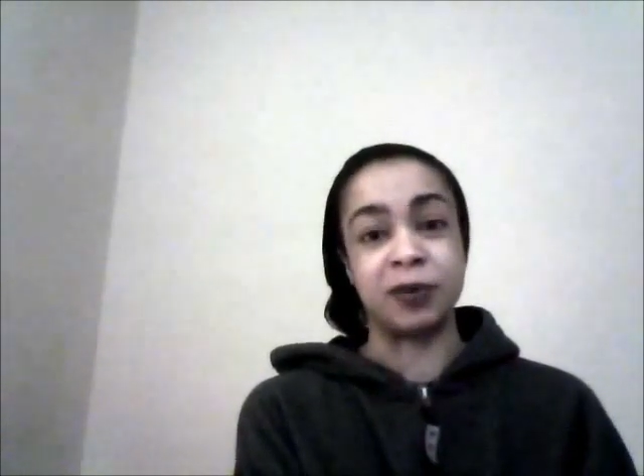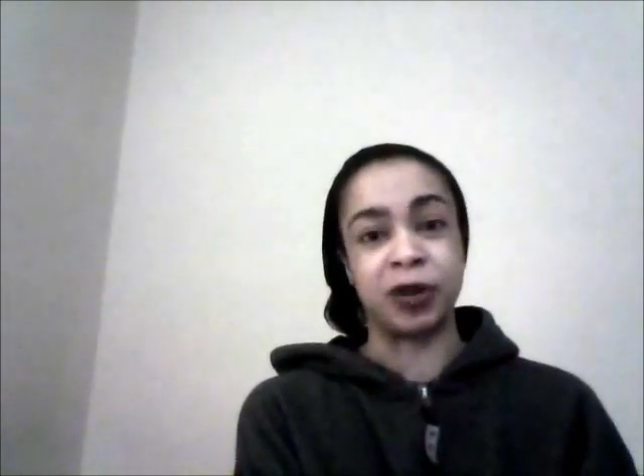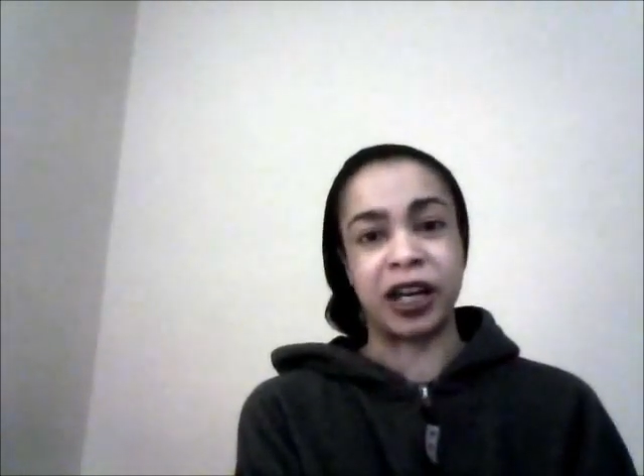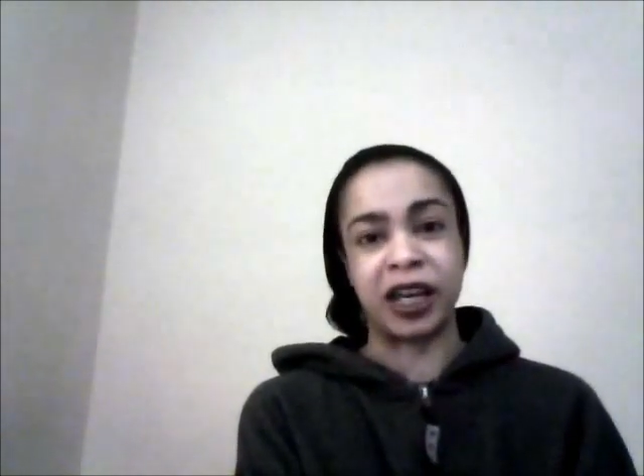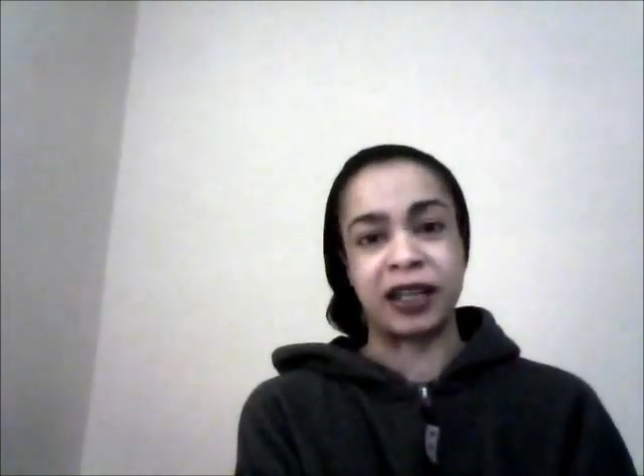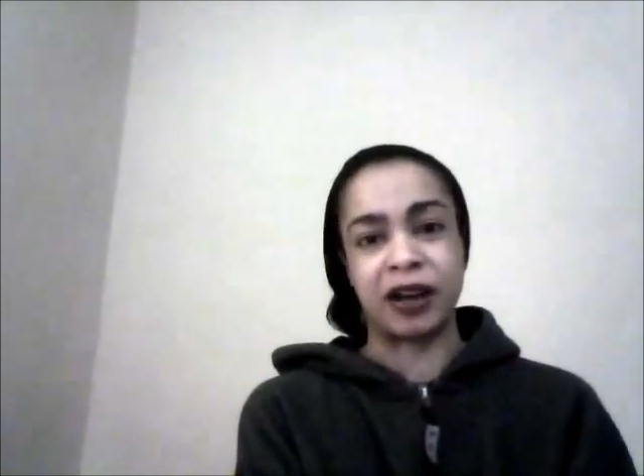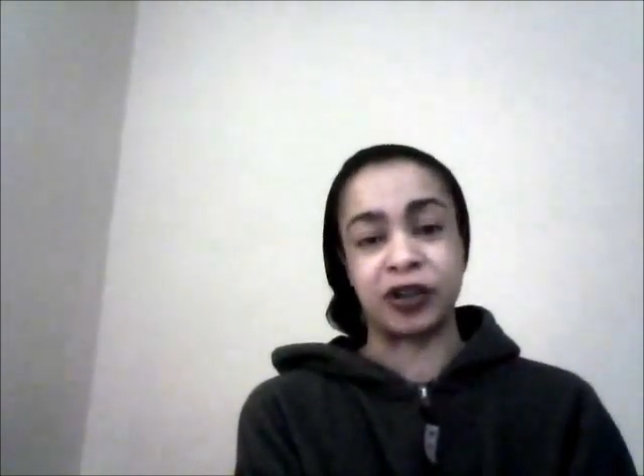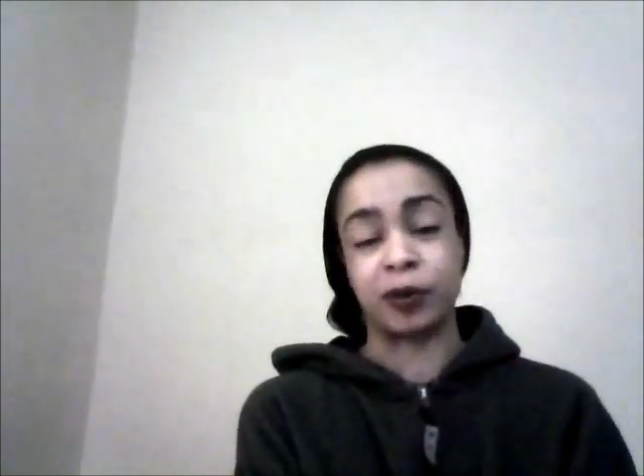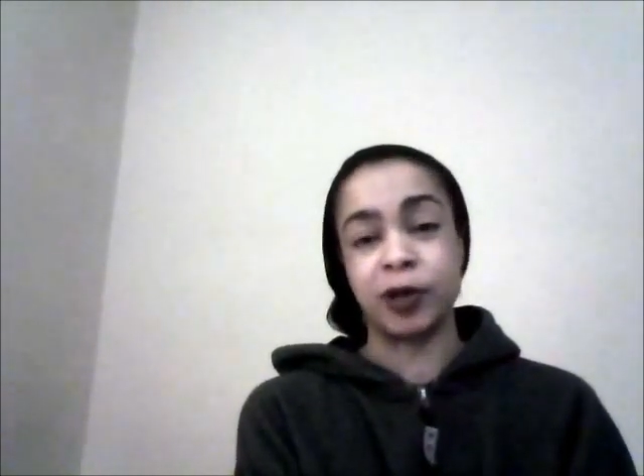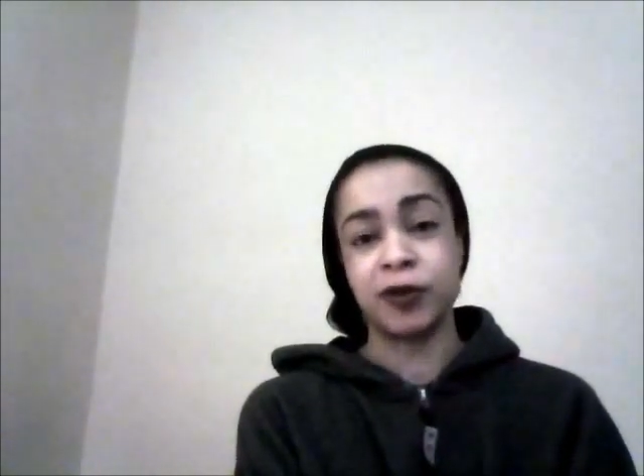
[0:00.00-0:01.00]
breaking down
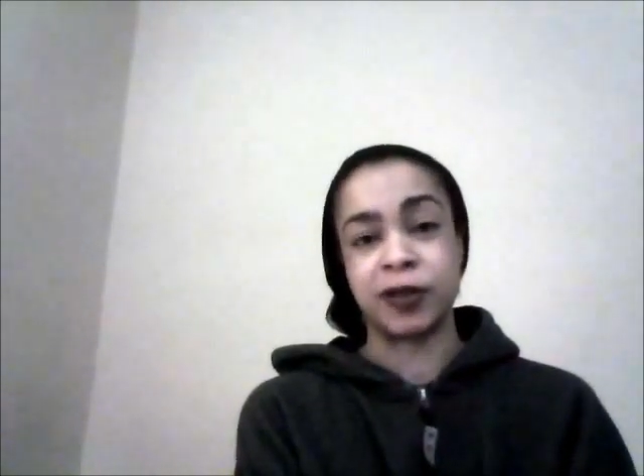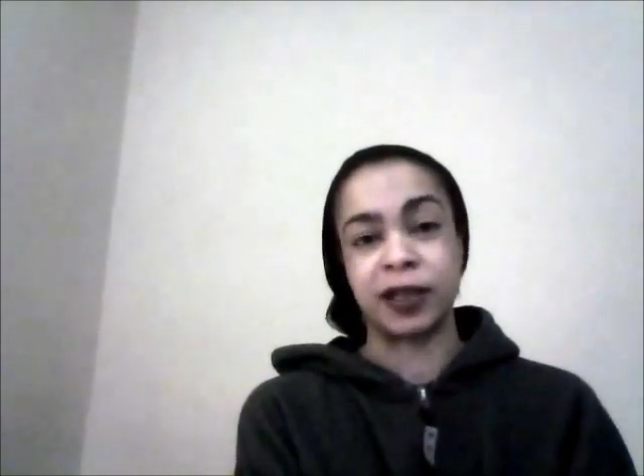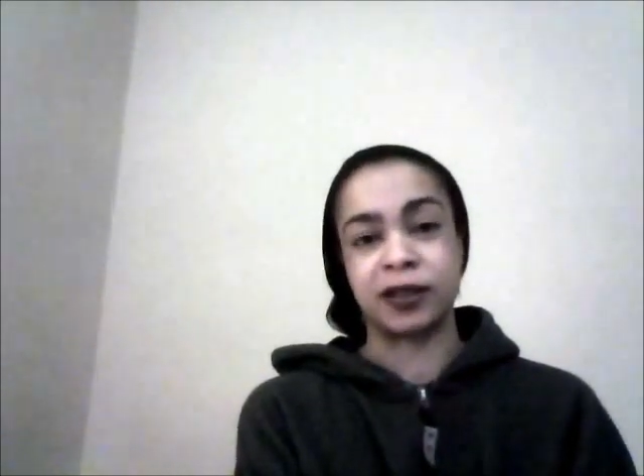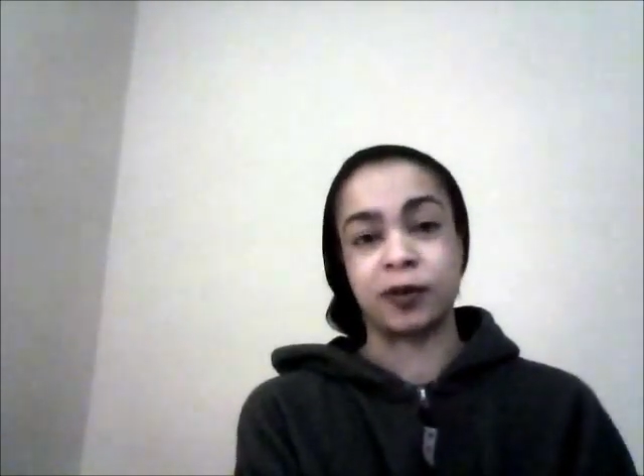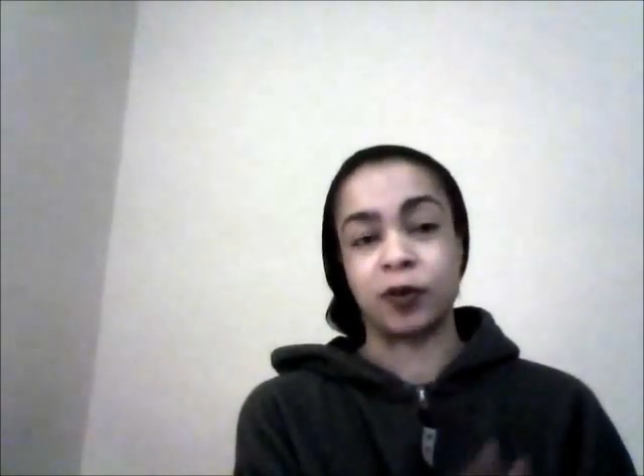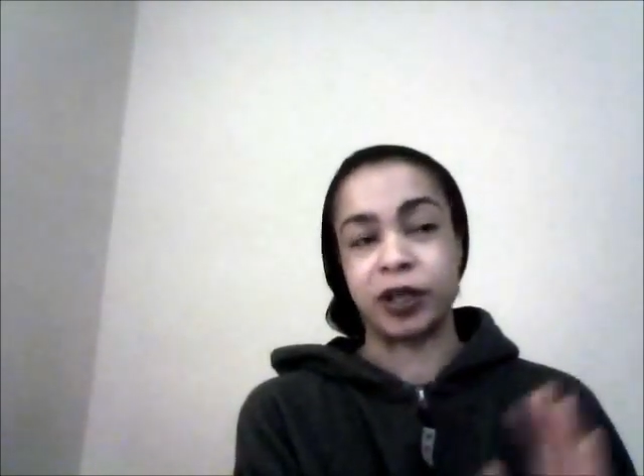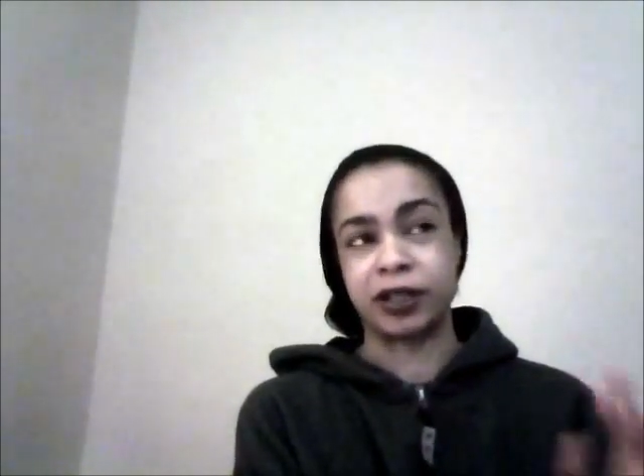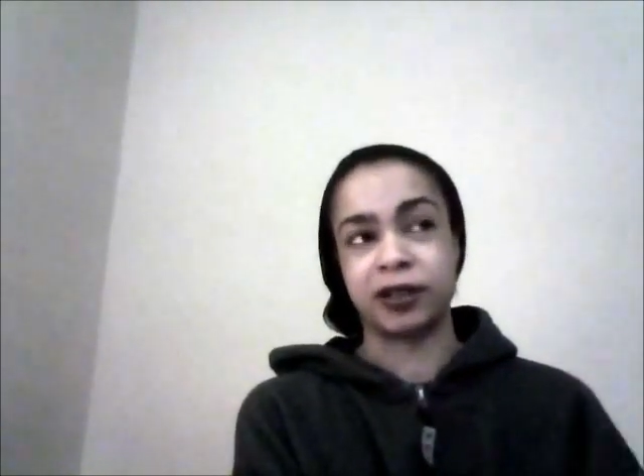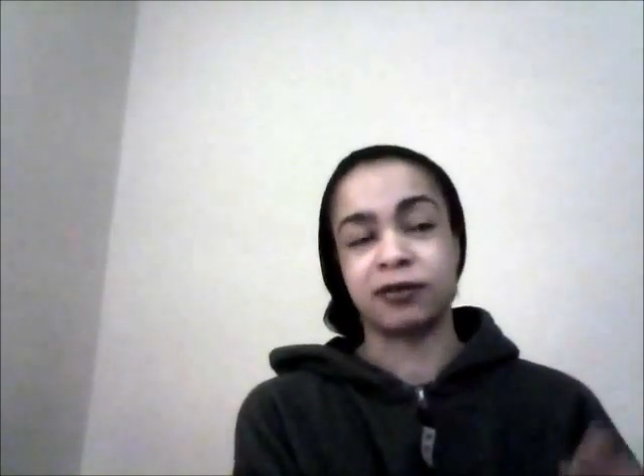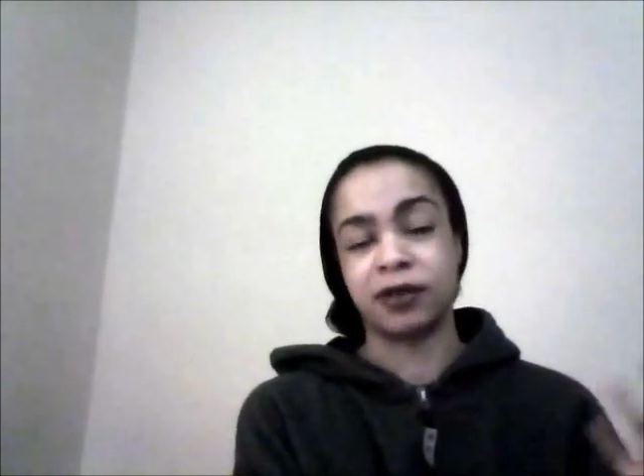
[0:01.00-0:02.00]
your immune system
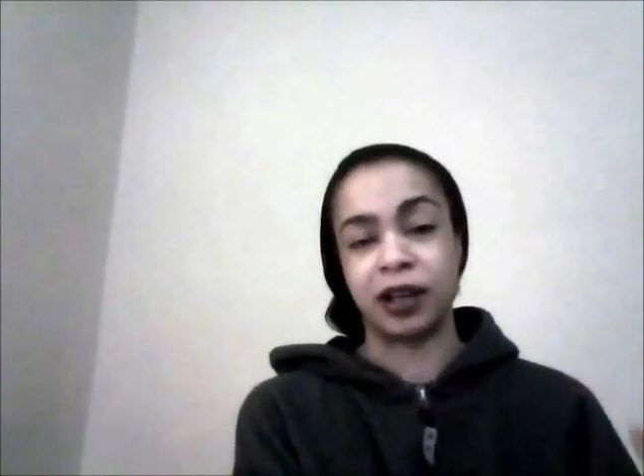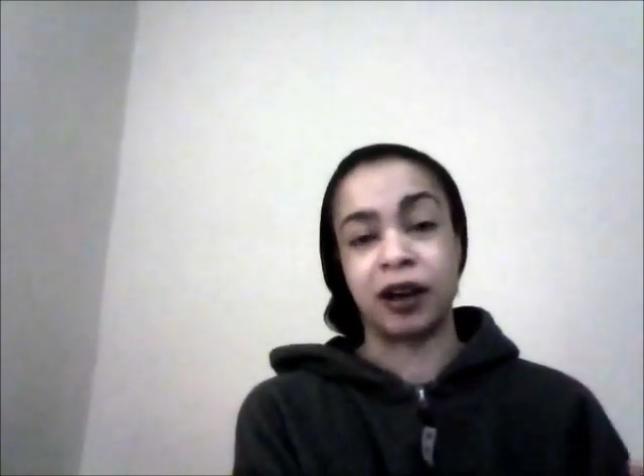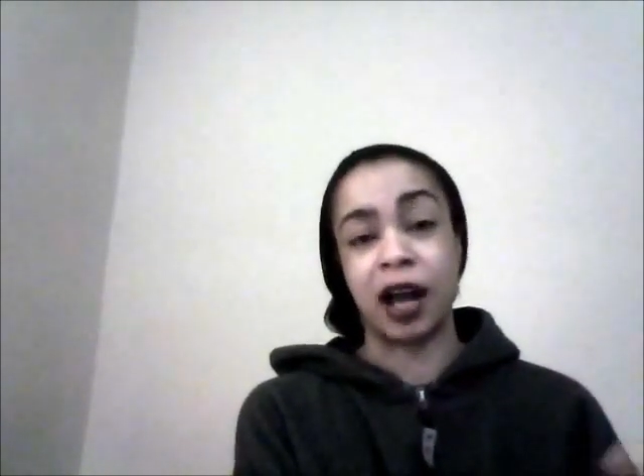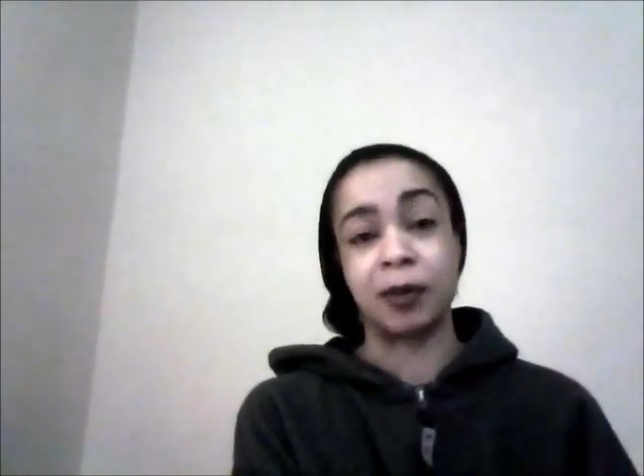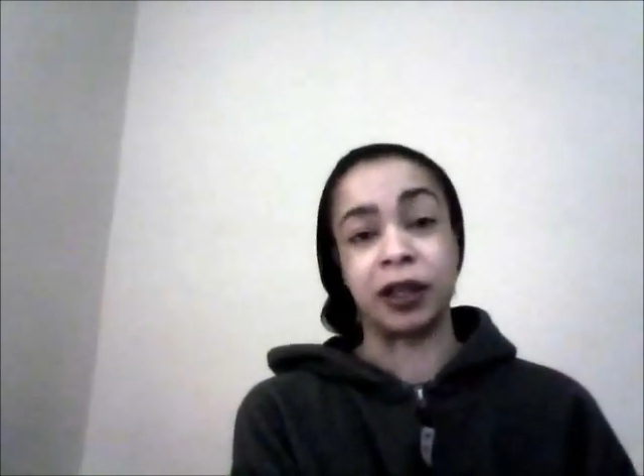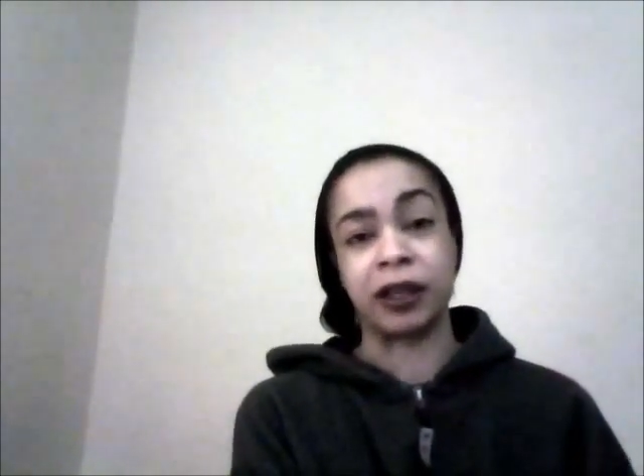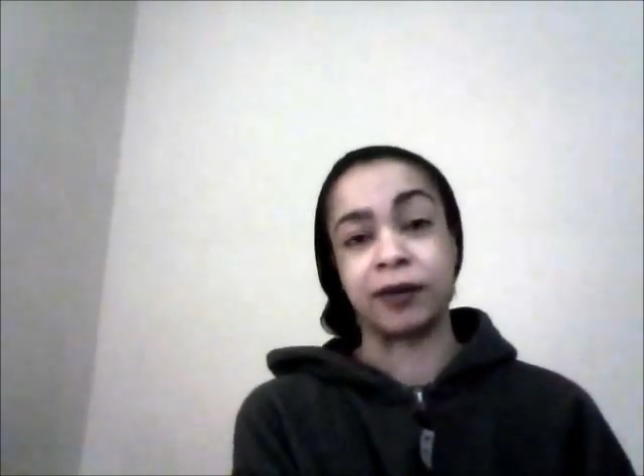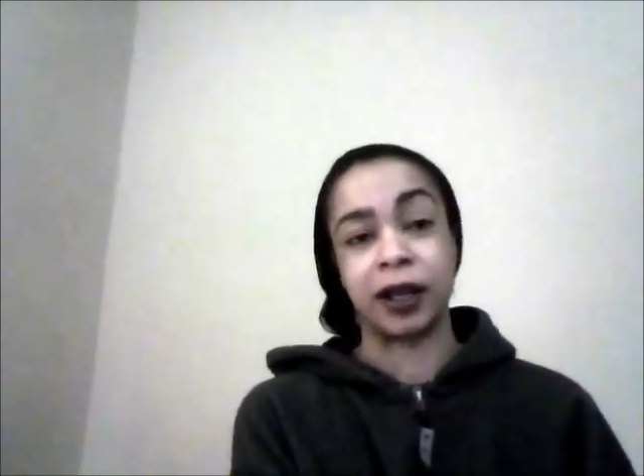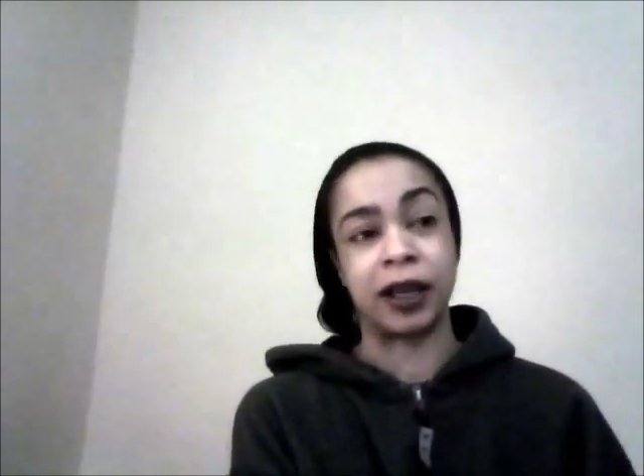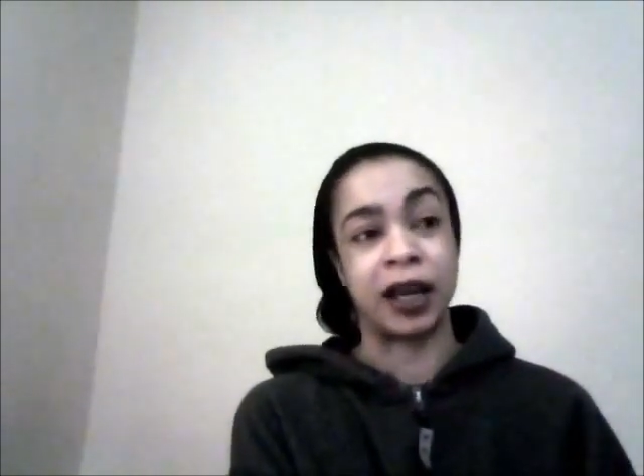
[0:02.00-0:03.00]
which you know i believe
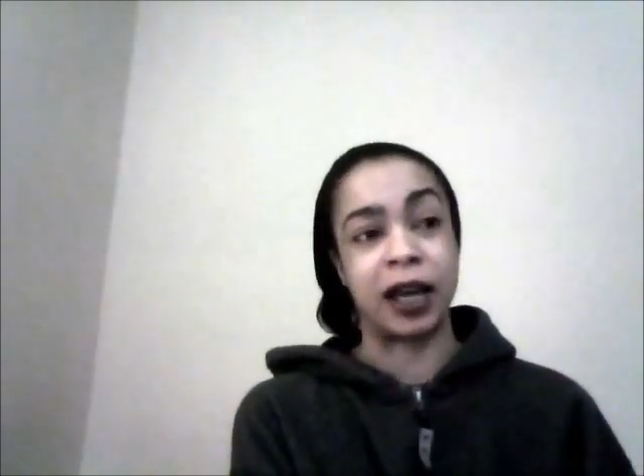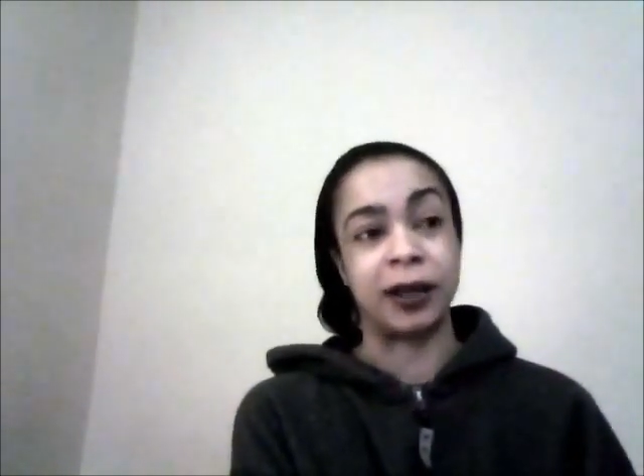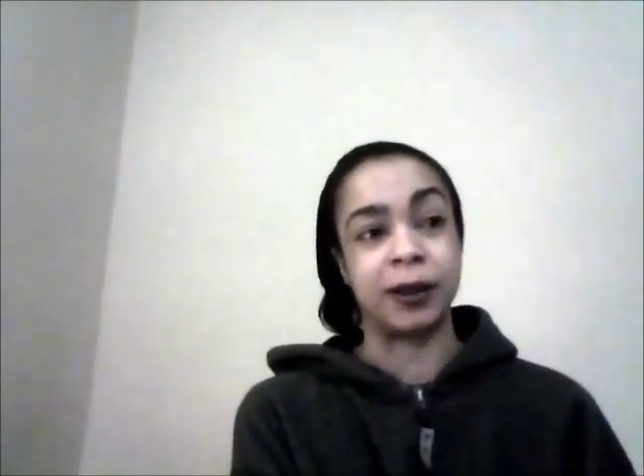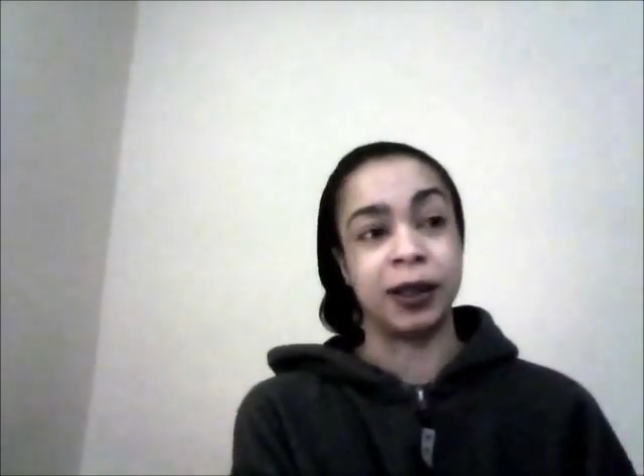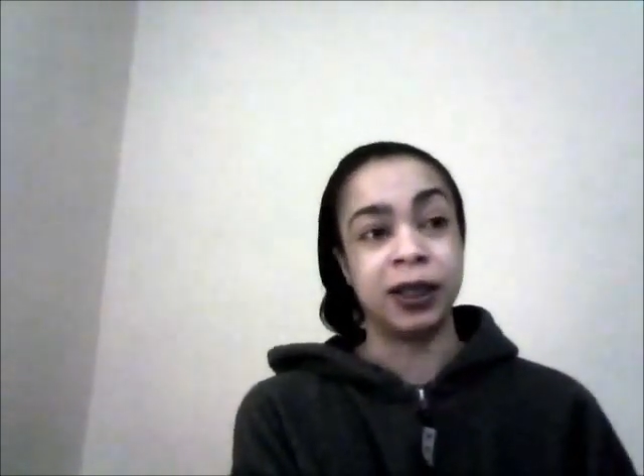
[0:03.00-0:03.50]
and i, I